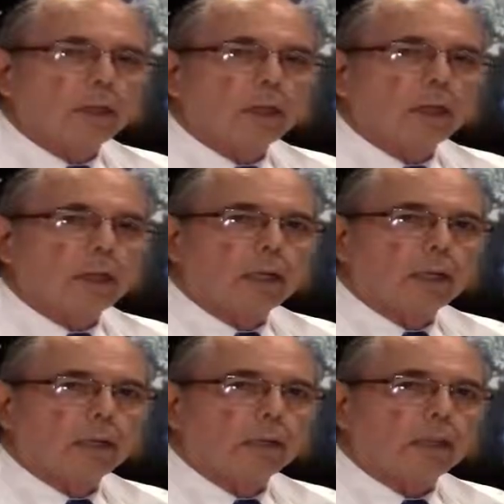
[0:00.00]

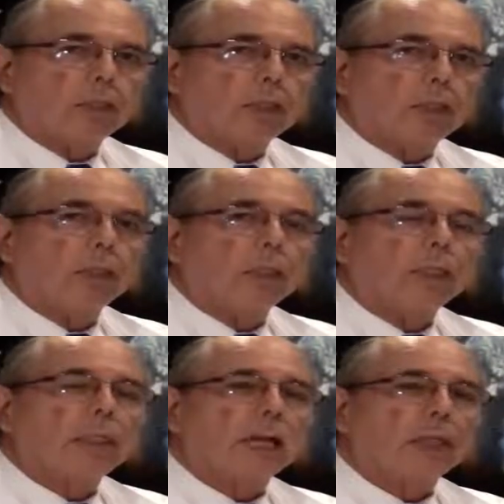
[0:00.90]
So that's another way
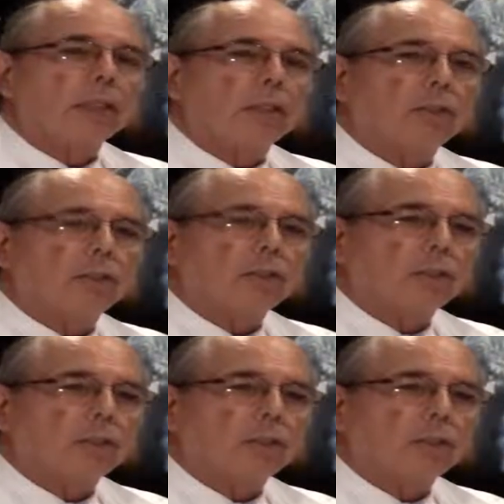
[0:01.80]
to diagnose it.